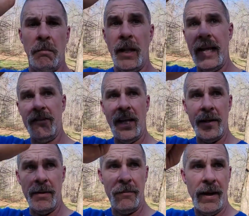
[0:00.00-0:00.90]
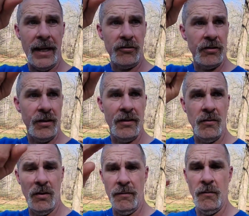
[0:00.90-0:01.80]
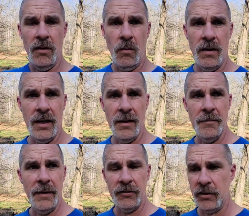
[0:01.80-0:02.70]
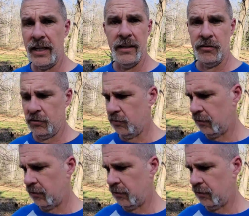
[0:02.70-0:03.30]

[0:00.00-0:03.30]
plants out in the big pasture. We'll, we'll uh, measure that here in just a